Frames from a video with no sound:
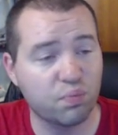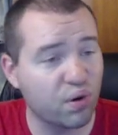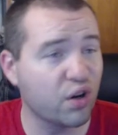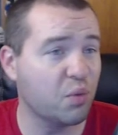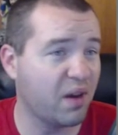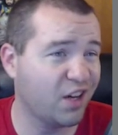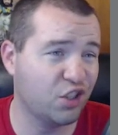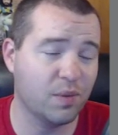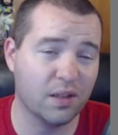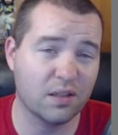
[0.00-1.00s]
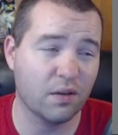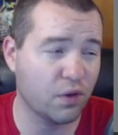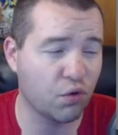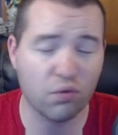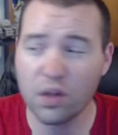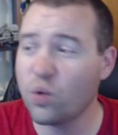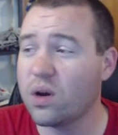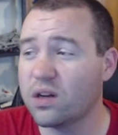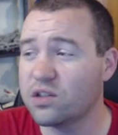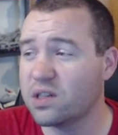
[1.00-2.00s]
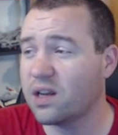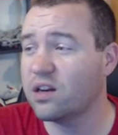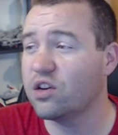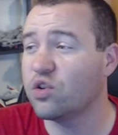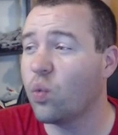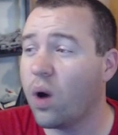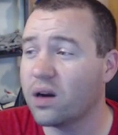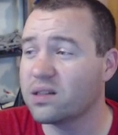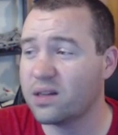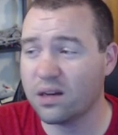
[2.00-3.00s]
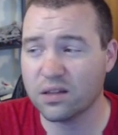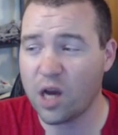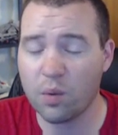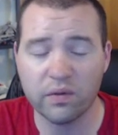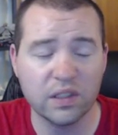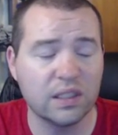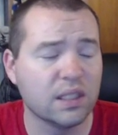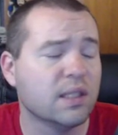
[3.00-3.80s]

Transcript: pretty passionate about this stuff and you really want to understand it and you want to stay on top of it.